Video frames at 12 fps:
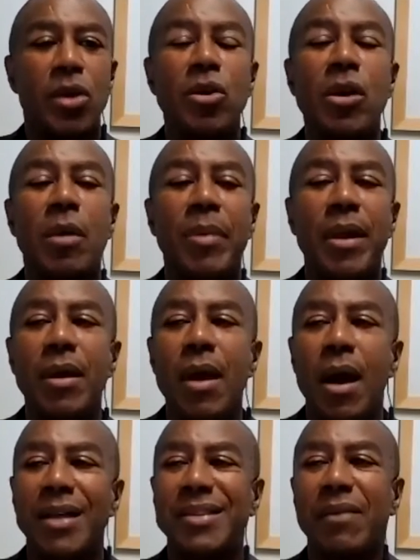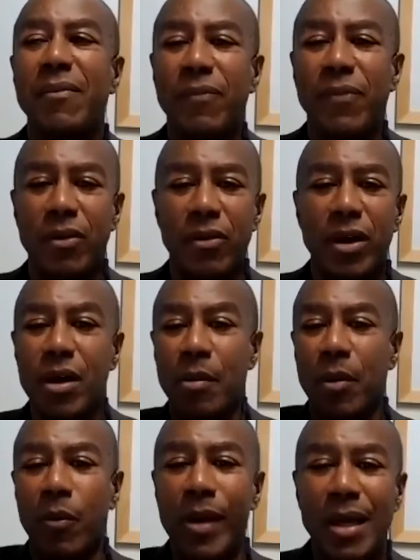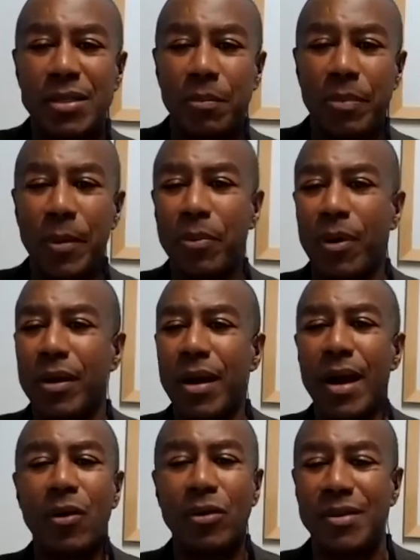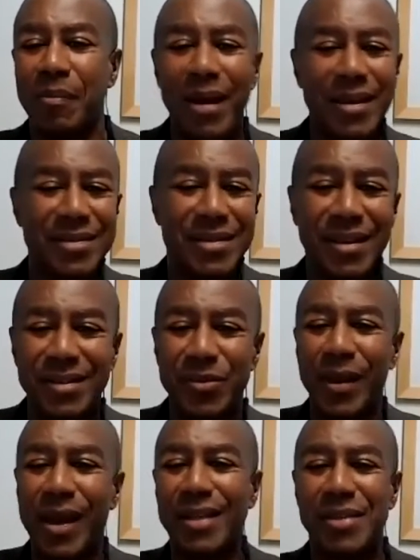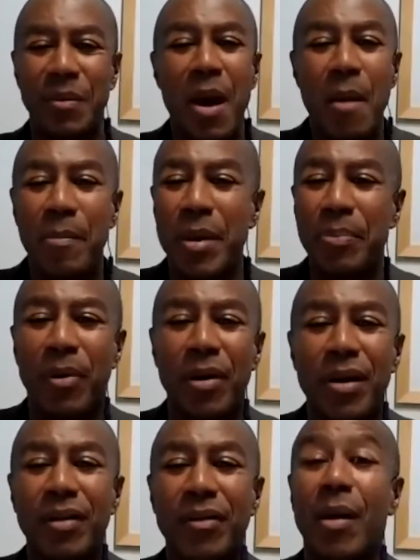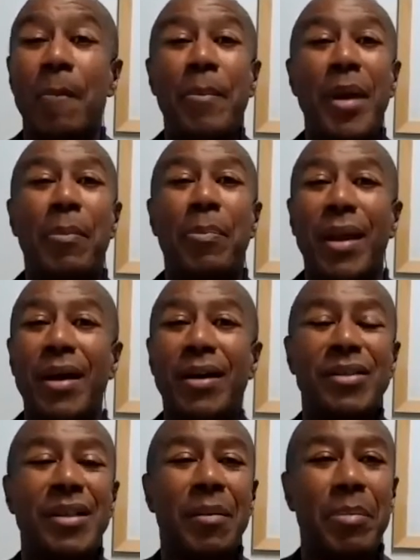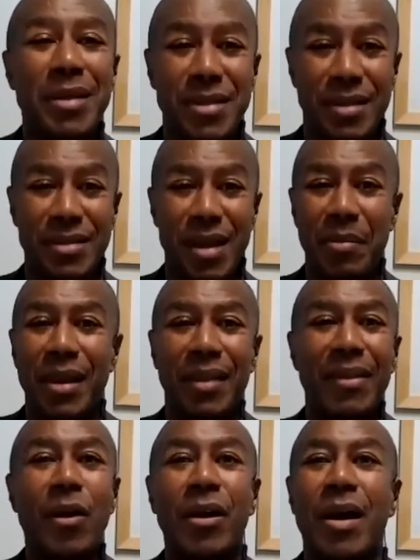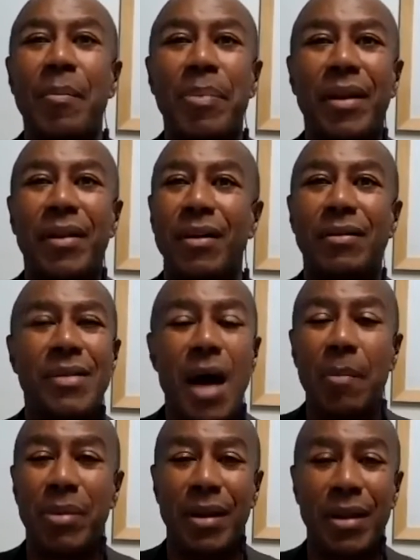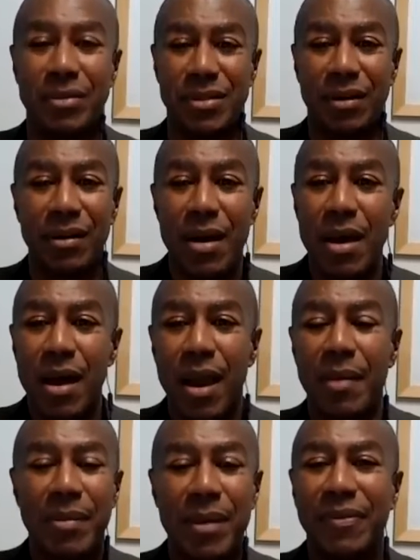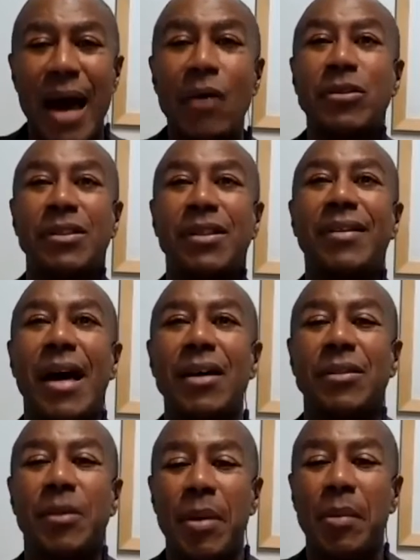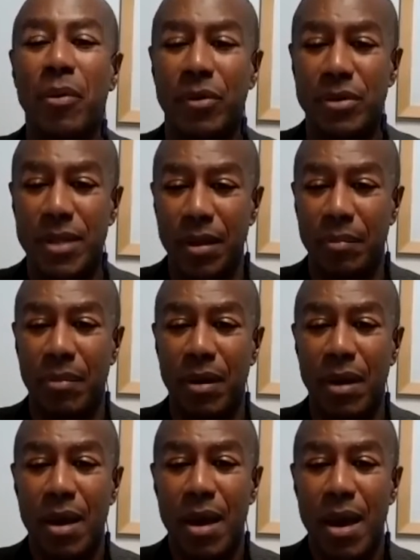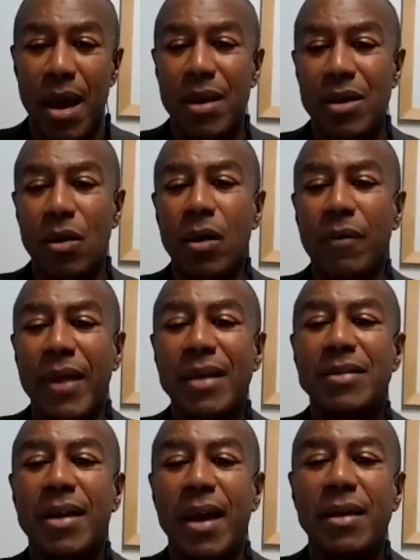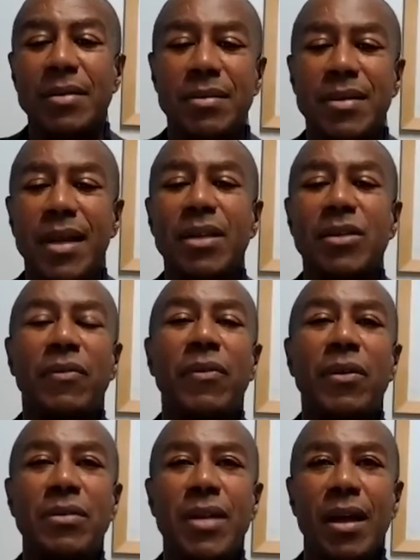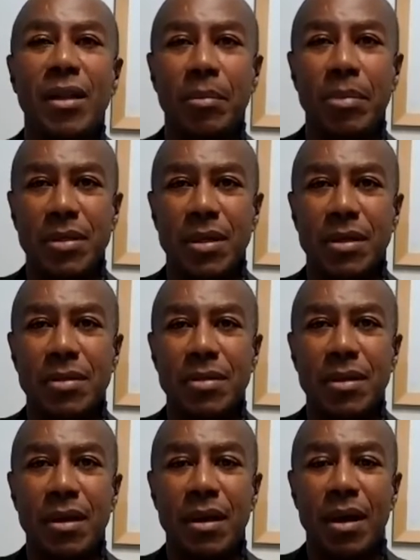You could be a 7-figure income earner. We got some people on here. I know some Mike Z's. We got some people on here that are big players in the business. I mean, in their company, they're top leaders. You got thousands and thousands of people on their team. And you know, if that's the case, today's your first day in the business.